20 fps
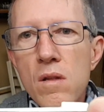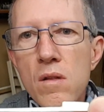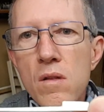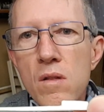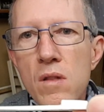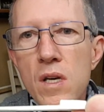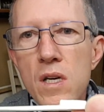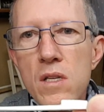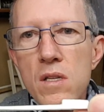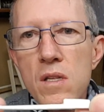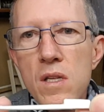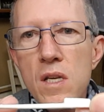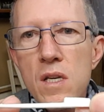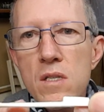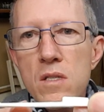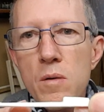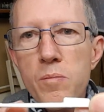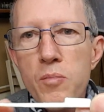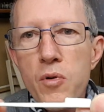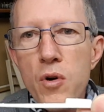
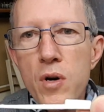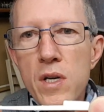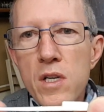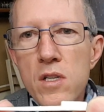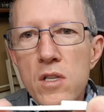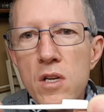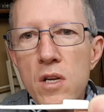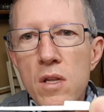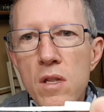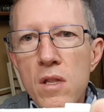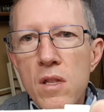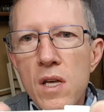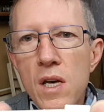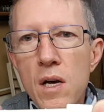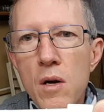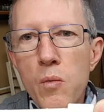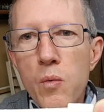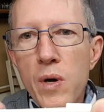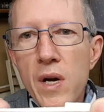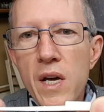there's a point
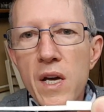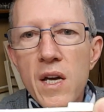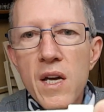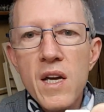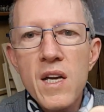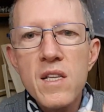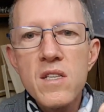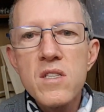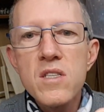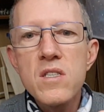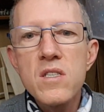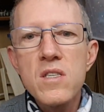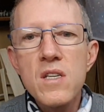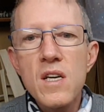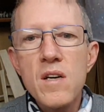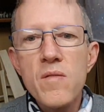there where it's